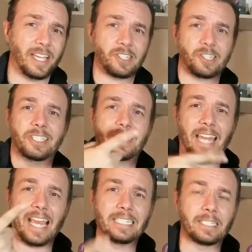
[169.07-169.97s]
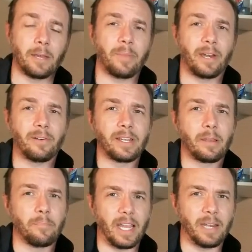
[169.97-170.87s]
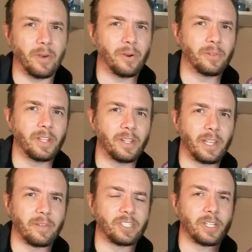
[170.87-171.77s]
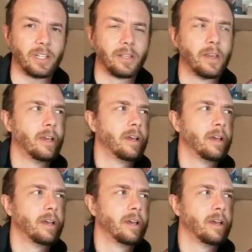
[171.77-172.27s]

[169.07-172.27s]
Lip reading: He actually stands up better in combined mode than the original.